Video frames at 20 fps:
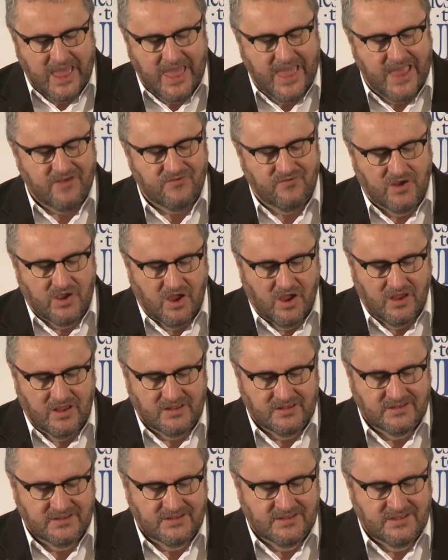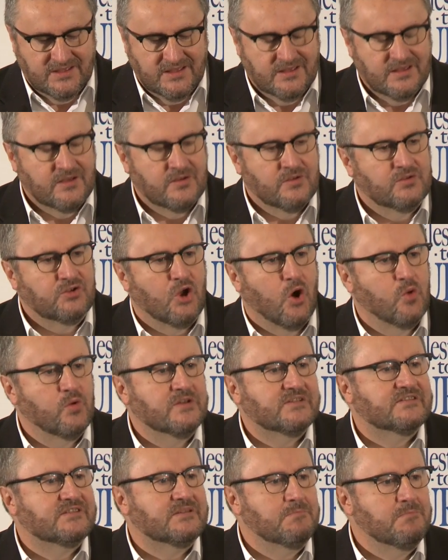area known
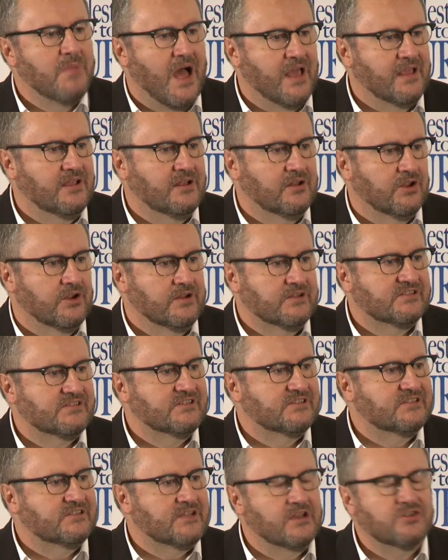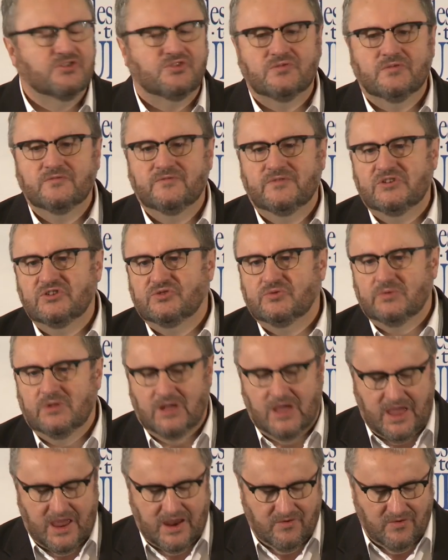as the macula. It's the central
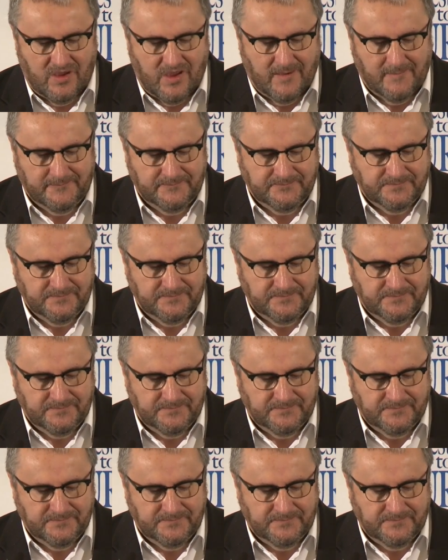visual area.